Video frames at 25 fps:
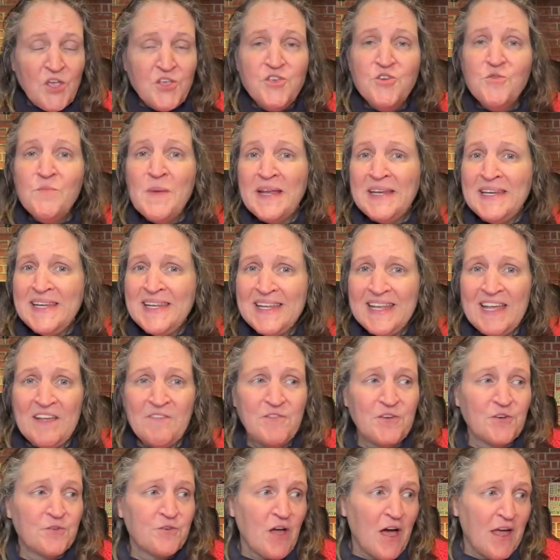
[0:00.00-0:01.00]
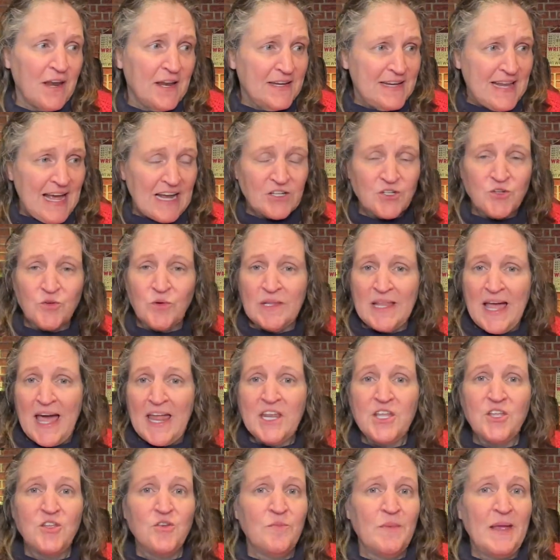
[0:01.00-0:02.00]
You may need, if you're not natural
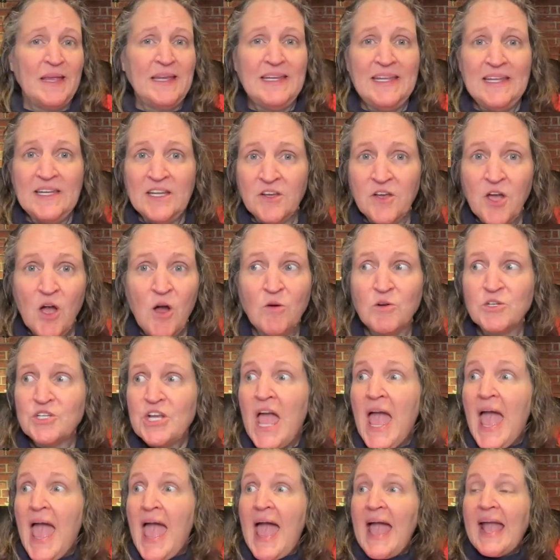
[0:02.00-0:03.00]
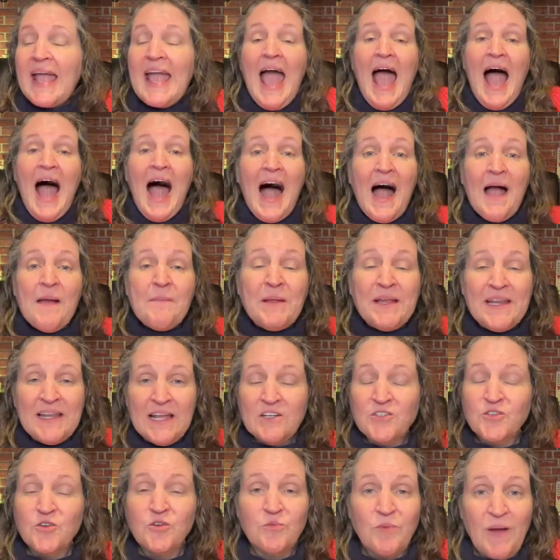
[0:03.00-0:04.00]
at it, you may need a coach. Heck, I'm a
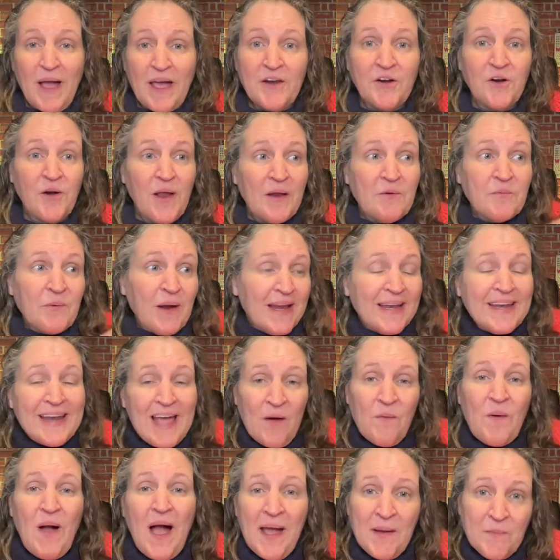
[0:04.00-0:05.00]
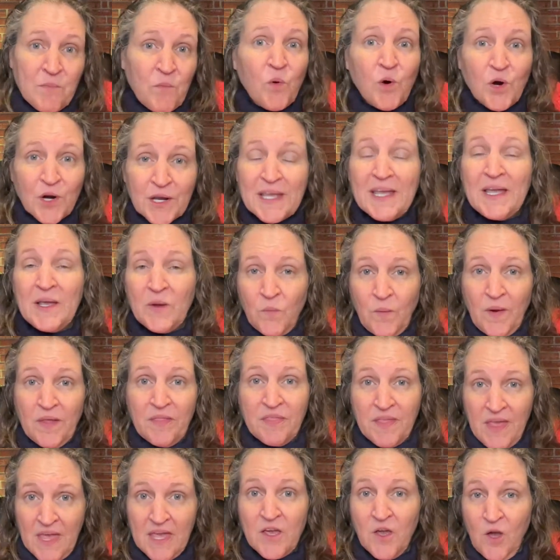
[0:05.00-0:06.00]
natural writer, and right now I'm working
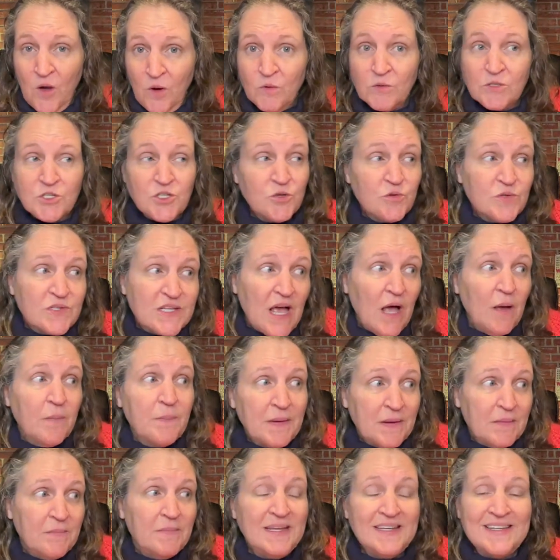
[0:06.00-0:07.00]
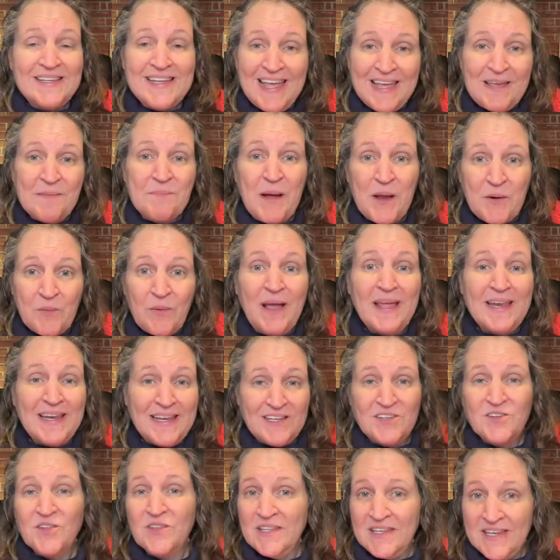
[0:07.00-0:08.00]
with a coach who's helping me take my
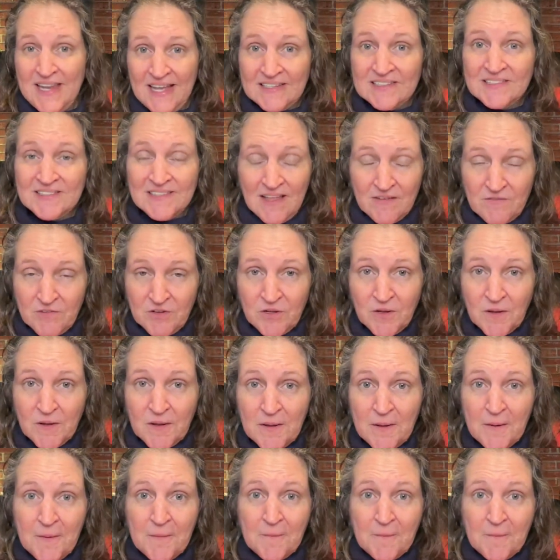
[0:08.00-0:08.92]
writing to the next level.